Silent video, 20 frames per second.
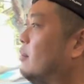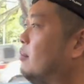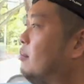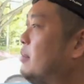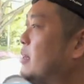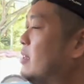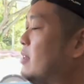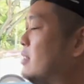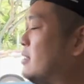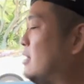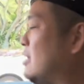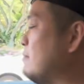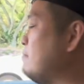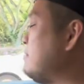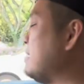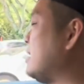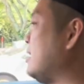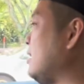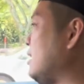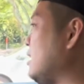because
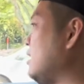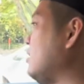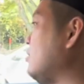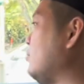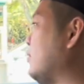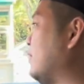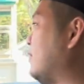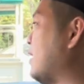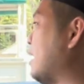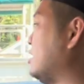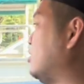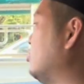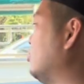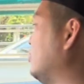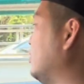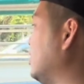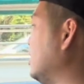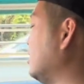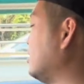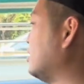typically with
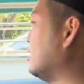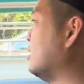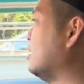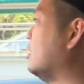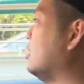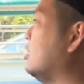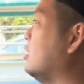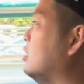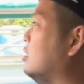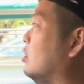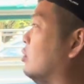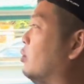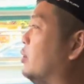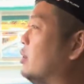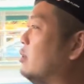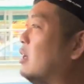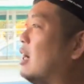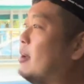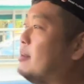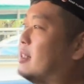SUVs,
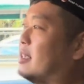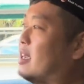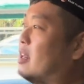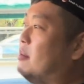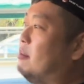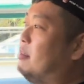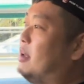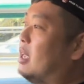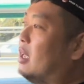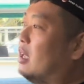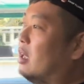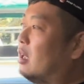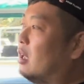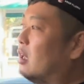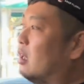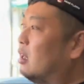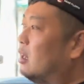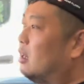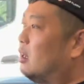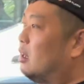wheel hubs are kind of big
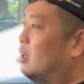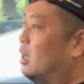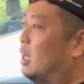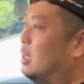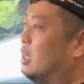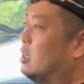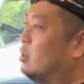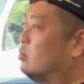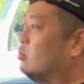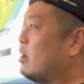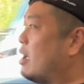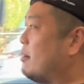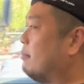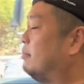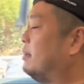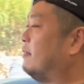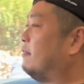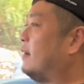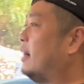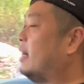and they do
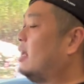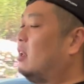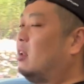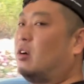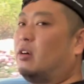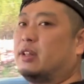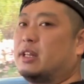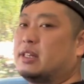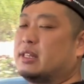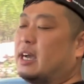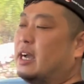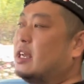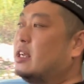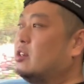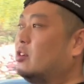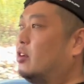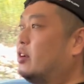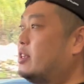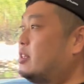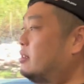amplify a lot of the tire
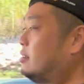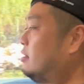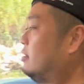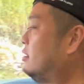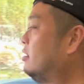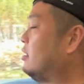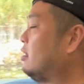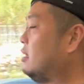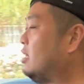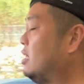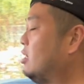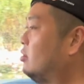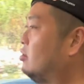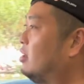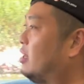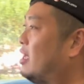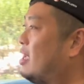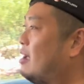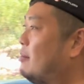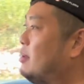noise into
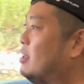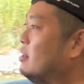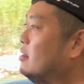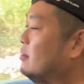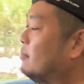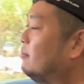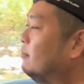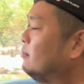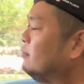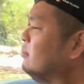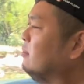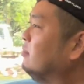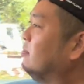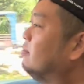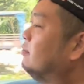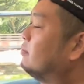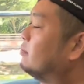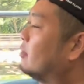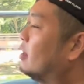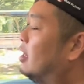the cabin.
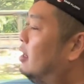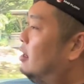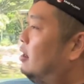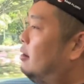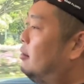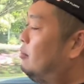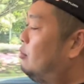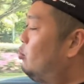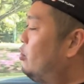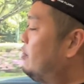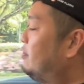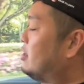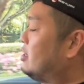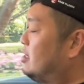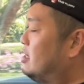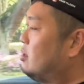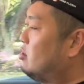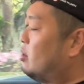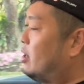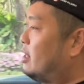With the
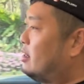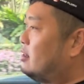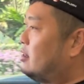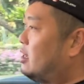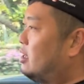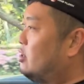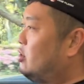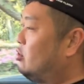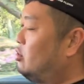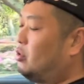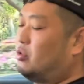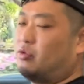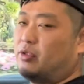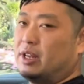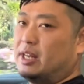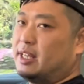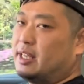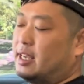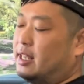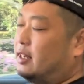Tiguan, you don't
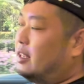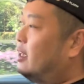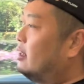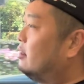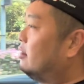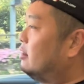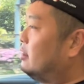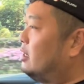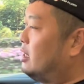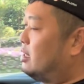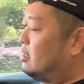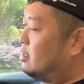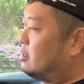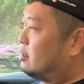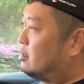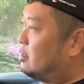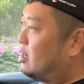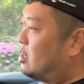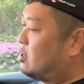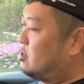really get that.
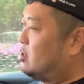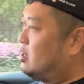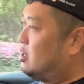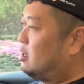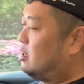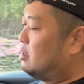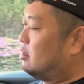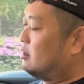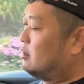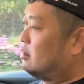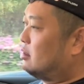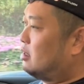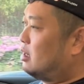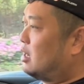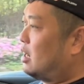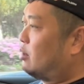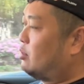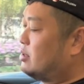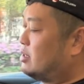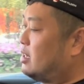It's actually,
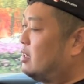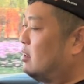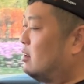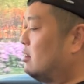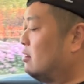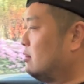I would say,